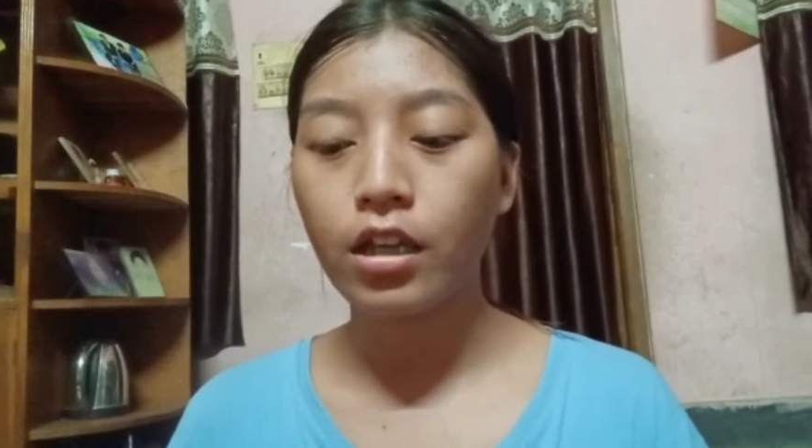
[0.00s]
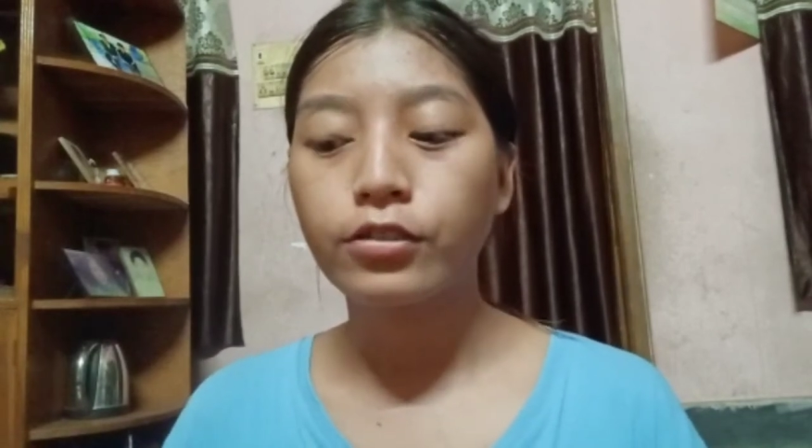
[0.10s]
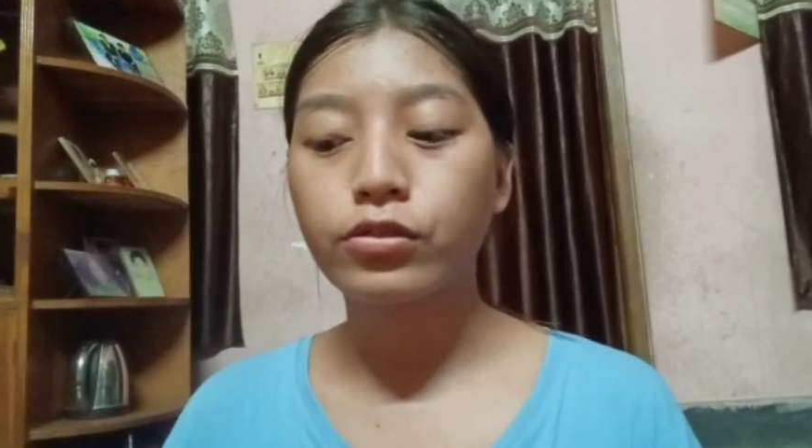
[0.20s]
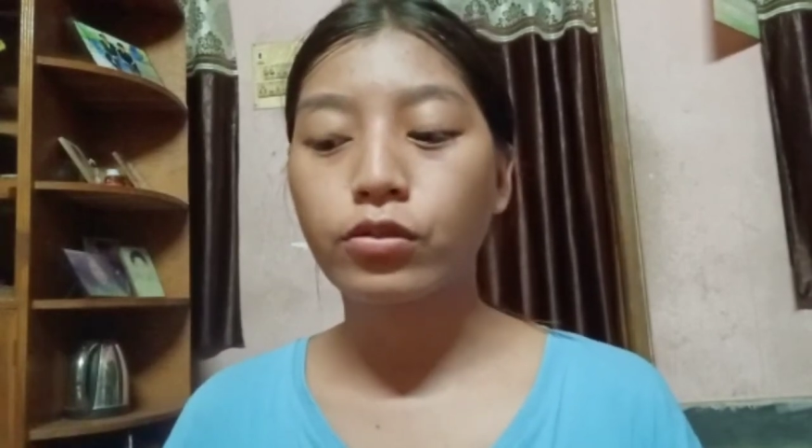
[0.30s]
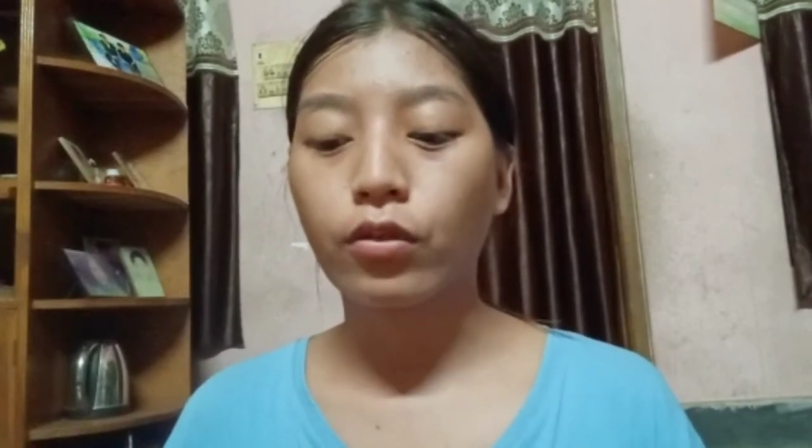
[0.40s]

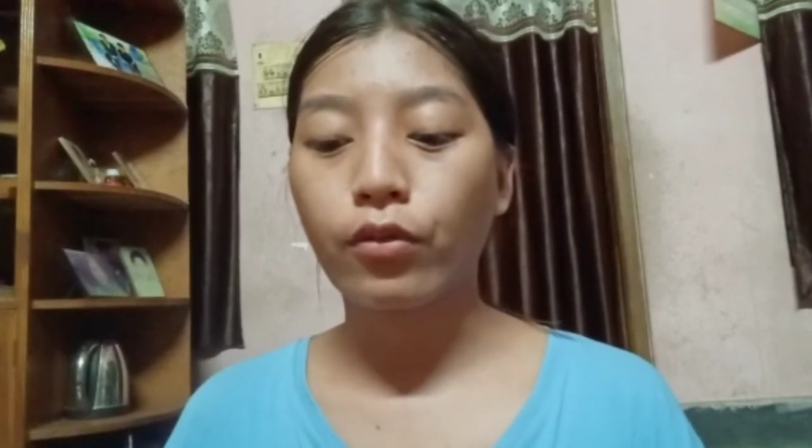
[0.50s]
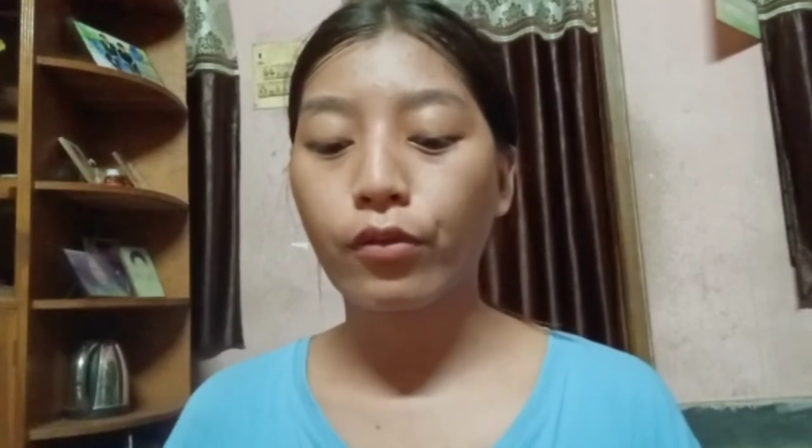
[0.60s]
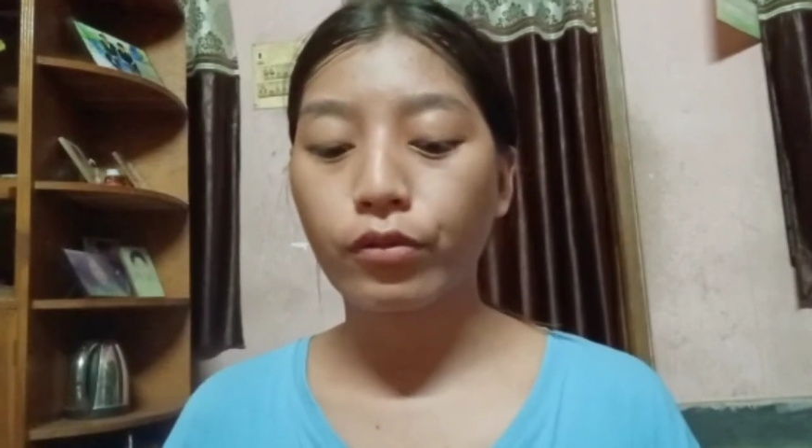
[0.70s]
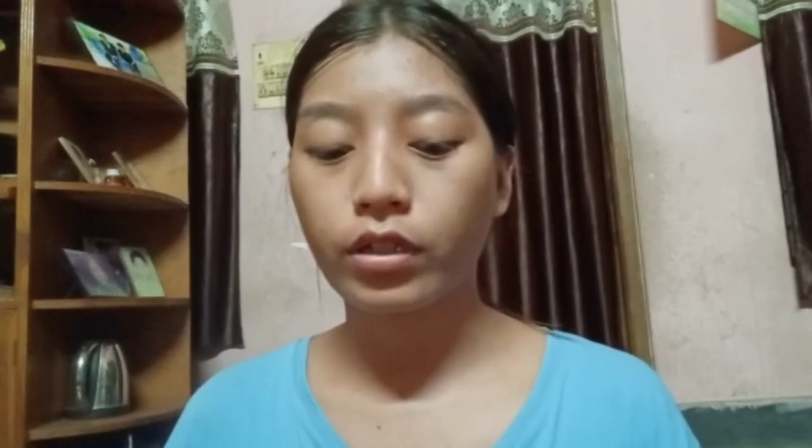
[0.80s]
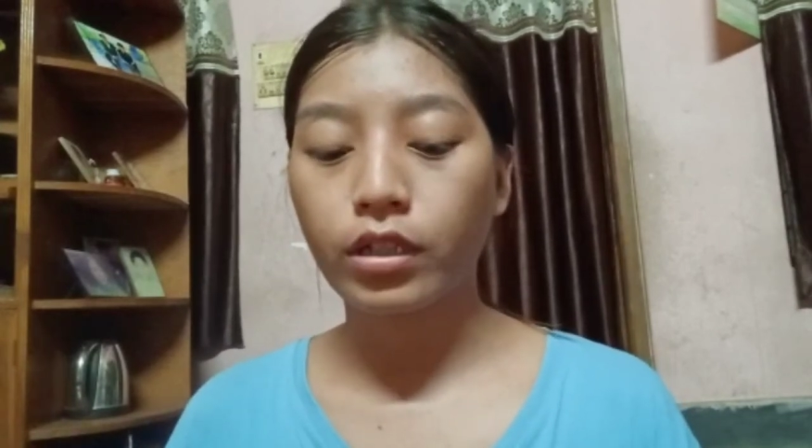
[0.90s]

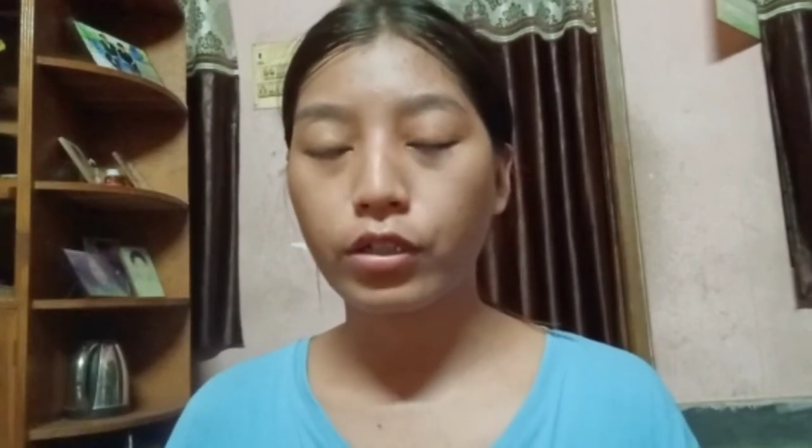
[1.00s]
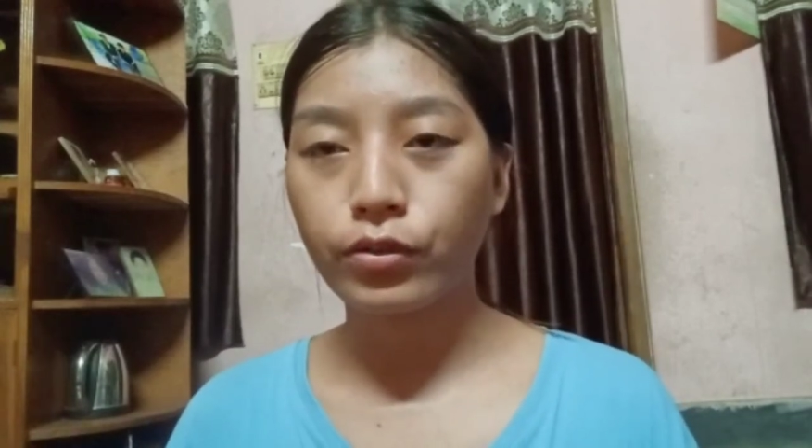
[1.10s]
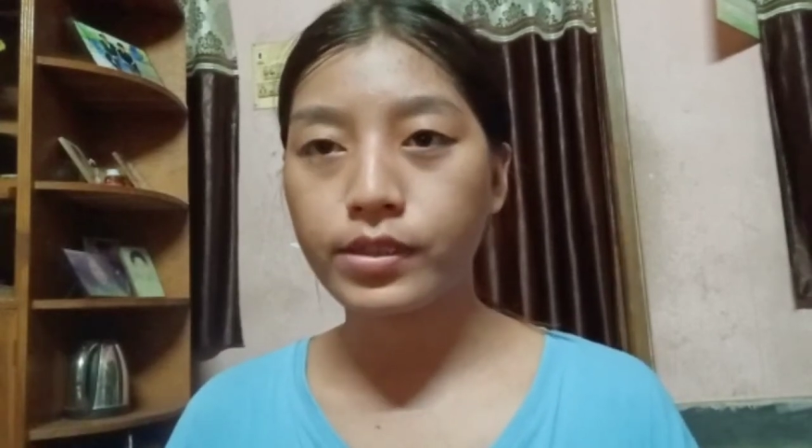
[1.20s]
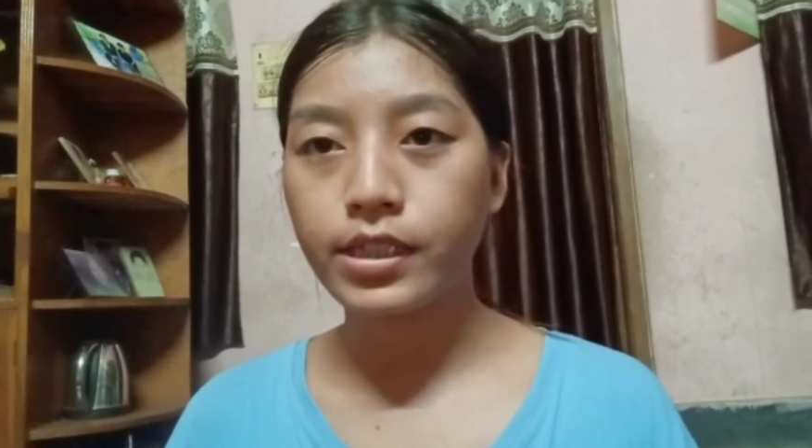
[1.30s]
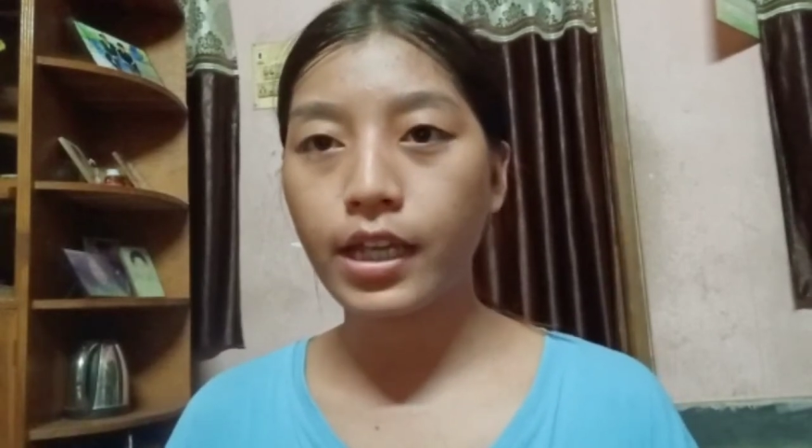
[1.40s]
So can
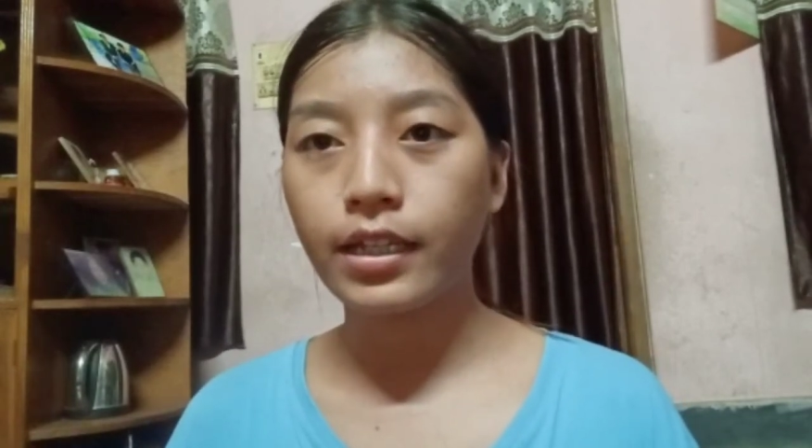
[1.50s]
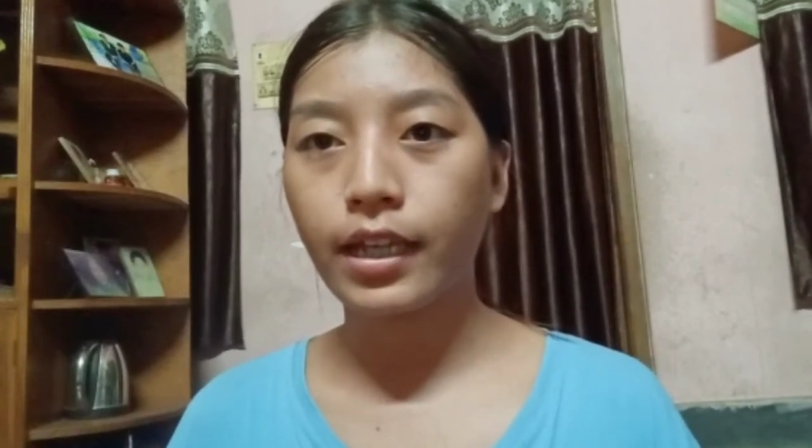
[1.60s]
use that,